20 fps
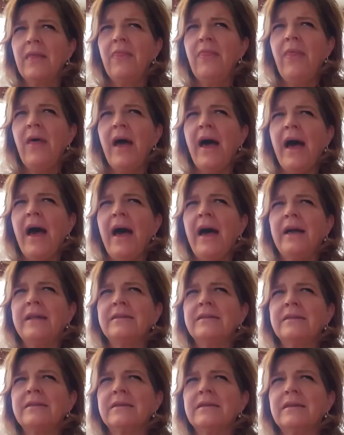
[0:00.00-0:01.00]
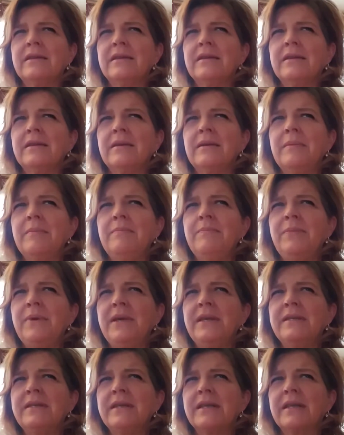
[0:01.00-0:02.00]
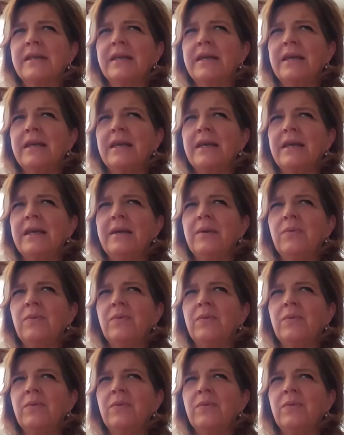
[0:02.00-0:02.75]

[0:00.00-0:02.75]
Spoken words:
that basically